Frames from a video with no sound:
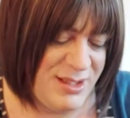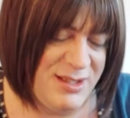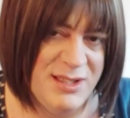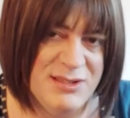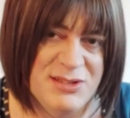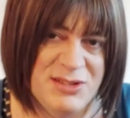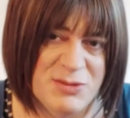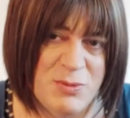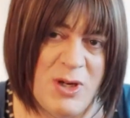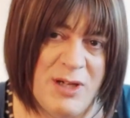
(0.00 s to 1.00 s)
this is
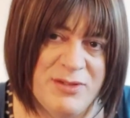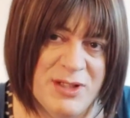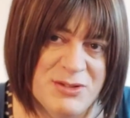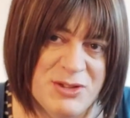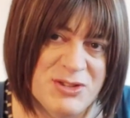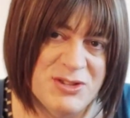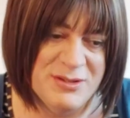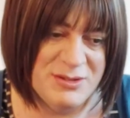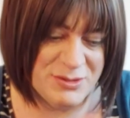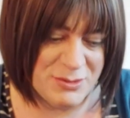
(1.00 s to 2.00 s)
just what I've done just to
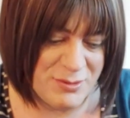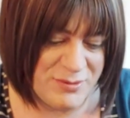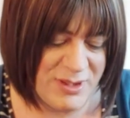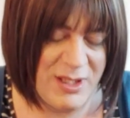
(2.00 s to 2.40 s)
sort of